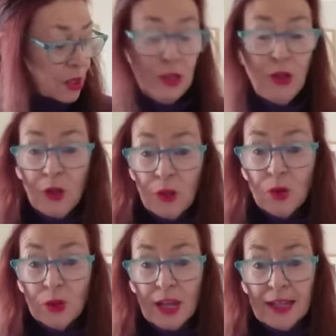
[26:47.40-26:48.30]
new
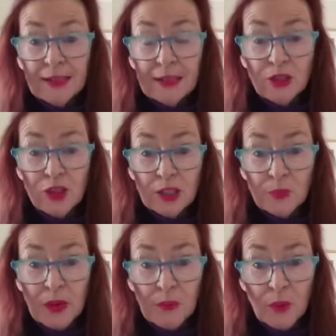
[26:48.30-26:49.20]
court case has
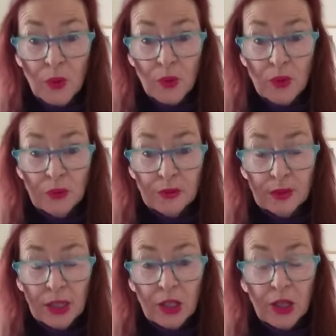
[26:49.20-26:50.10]
just been brought
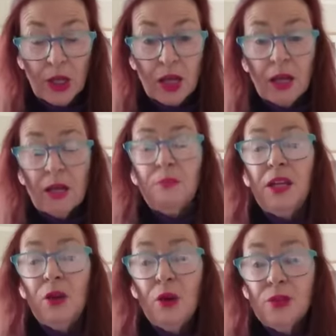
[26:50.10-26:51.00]

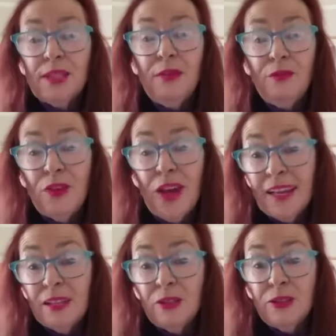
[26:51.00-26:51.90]
because he
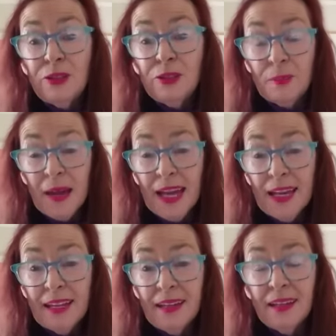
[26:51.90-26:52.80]
failed to
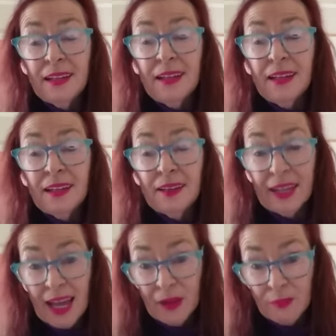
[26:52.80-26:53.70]
pay the
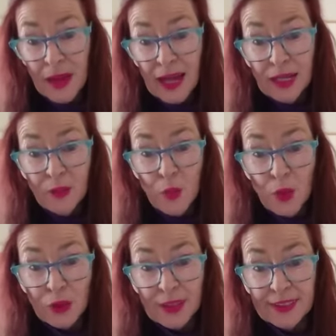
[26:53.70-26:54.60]
campaign
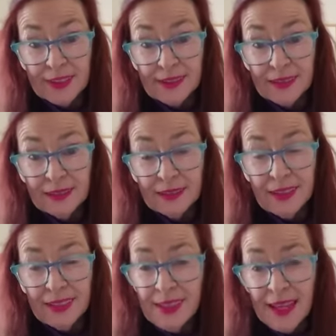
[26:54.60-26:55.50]
workers.
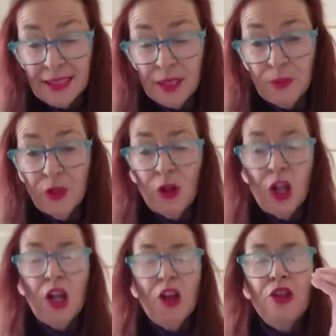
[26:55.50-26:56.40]
Isn't that typical?
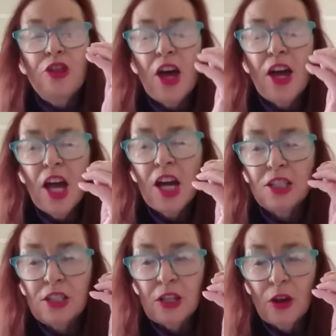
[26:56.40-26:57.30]
They are
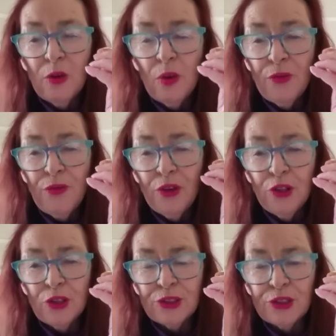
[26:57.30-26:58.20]
so
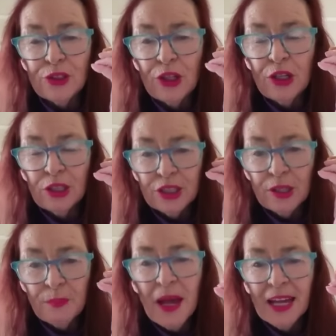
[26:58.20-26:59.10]
averse
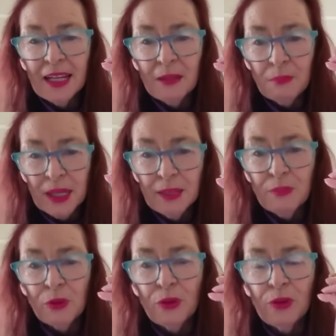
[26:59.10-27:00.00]
to paying
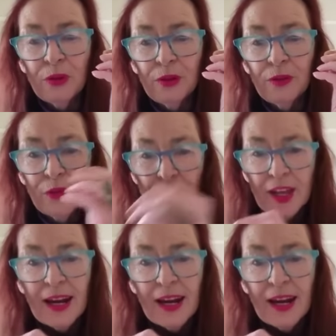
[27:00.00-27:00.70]
people for their